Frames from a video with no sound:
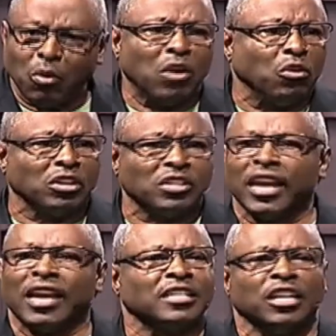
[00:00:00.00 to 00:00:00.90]
well, I don't
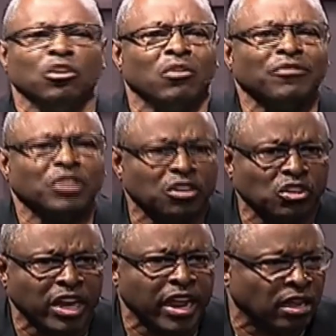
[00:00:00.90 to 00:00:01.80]
understand. I said, you don't have to
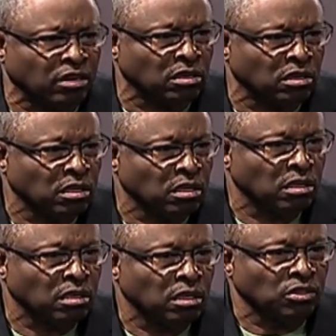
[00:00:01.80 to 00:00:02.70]
understand.
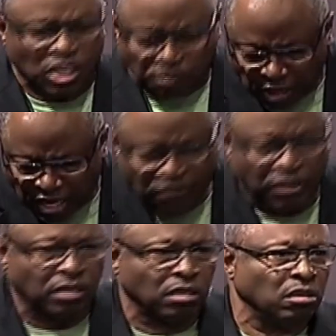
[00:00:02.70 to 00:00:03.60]
Just believe
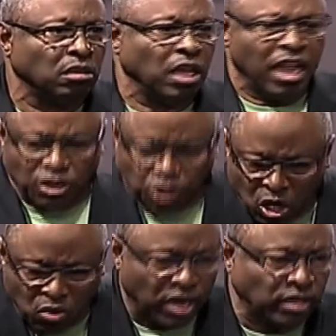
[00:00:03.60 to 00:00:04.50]
it and
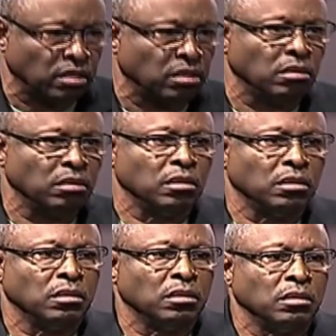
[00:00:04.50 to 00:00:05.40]
do it.
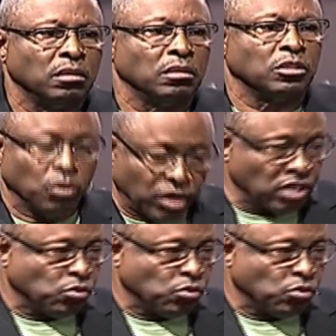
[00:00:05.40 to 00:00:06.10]
So guess